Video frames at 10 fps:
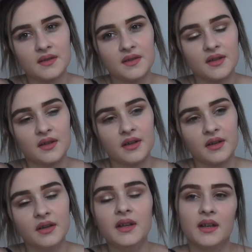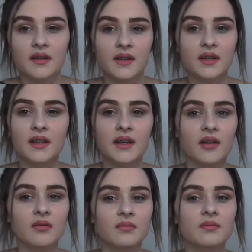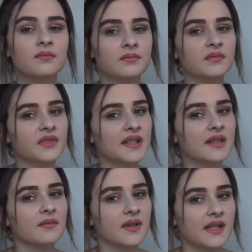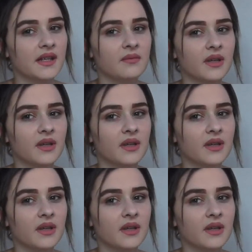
So yeah, if you need help, just message